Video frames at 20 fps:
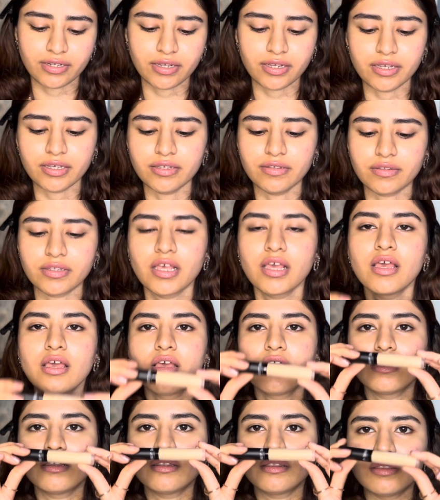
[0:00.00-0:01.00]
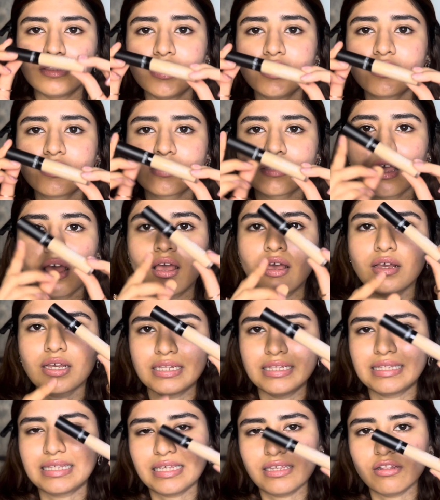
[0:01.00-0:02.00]
is this
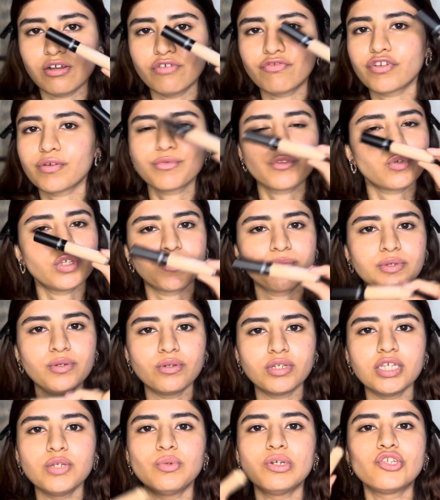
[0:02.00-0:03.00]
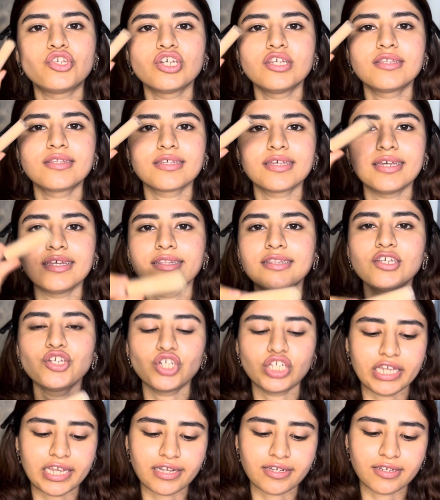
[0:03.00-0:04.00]
concealer from Swiss Beauty, which is in the
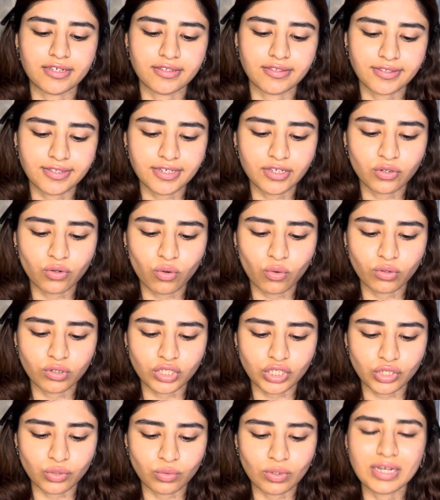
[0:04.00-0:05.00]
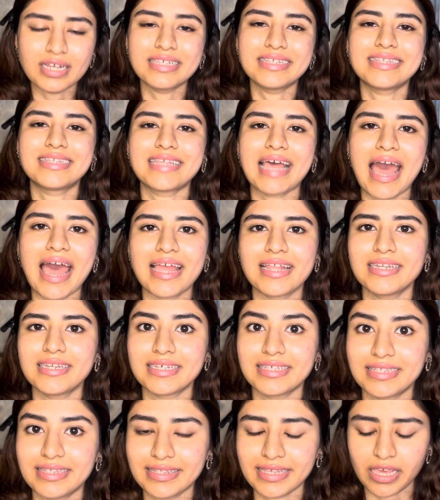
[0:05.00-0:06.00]
shade 02 Sand
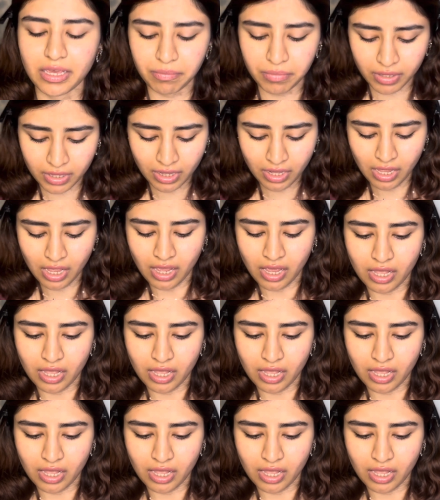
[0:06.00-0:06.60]
Sable.